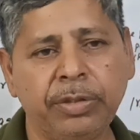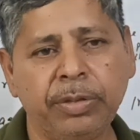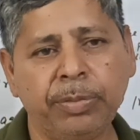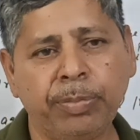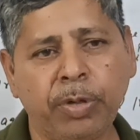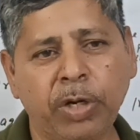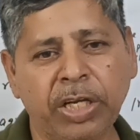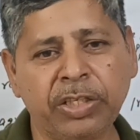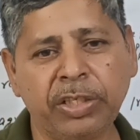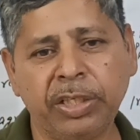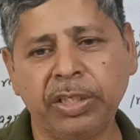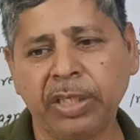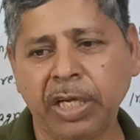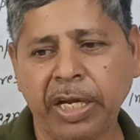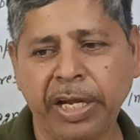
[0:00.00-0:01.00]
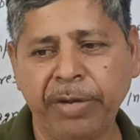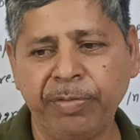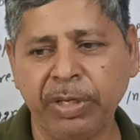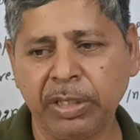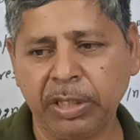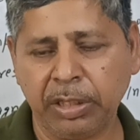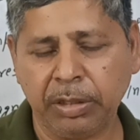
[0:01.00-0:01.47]
product engineer
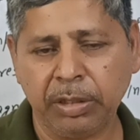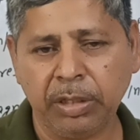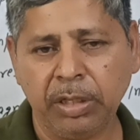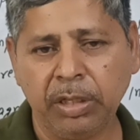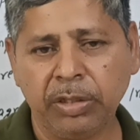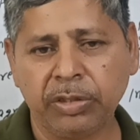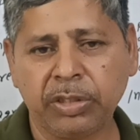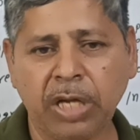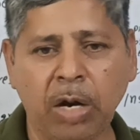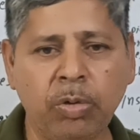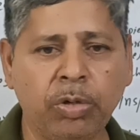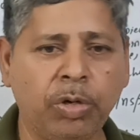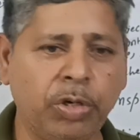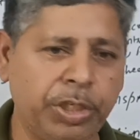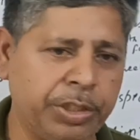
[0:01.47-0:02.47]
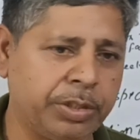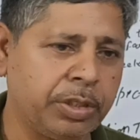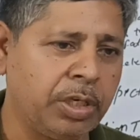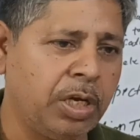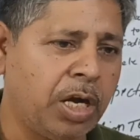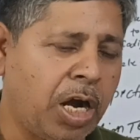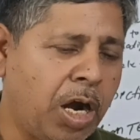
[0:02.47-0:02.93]
having the sound knowledge
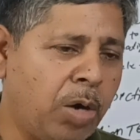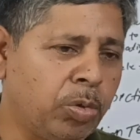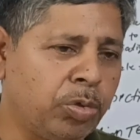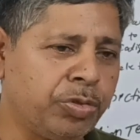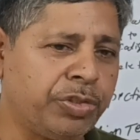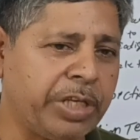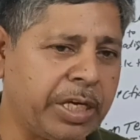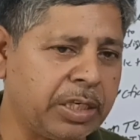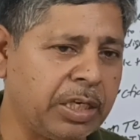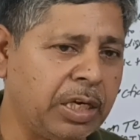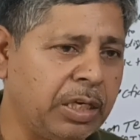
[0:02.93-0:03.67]
how to check the